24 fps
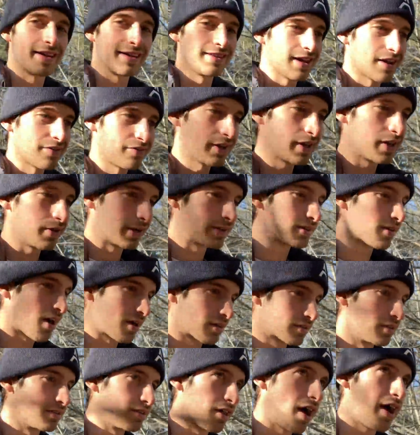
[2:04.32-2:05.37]
in that video. I
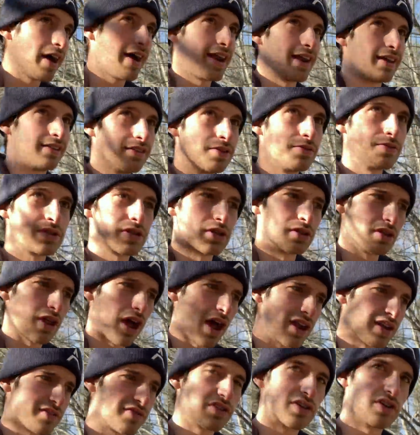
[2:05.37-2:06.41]
talked a lot and there was a
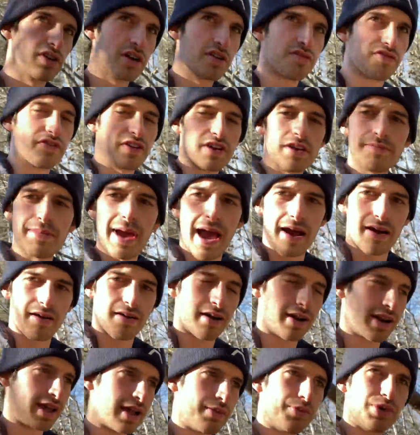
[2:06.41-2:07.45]
lot of good feedback
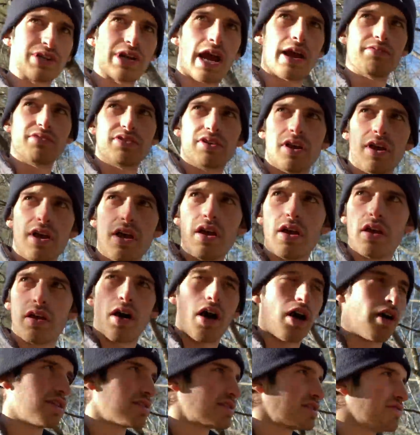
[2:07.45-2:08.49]
on it, which I was
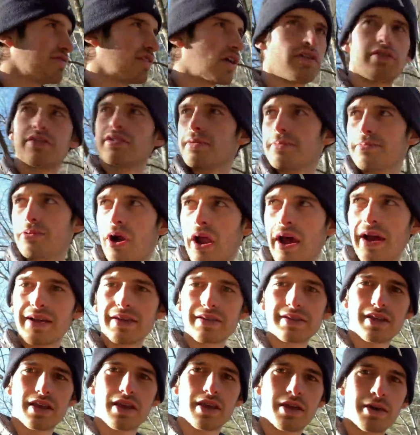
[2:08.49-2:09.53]
honestly very
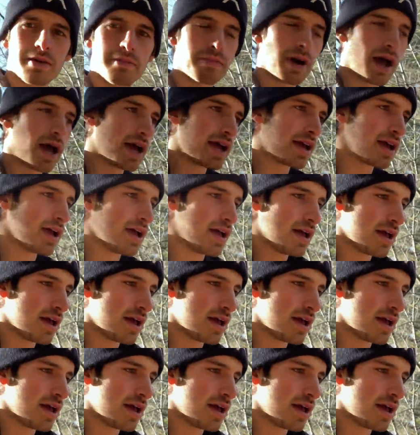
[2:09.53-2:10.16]
surprised by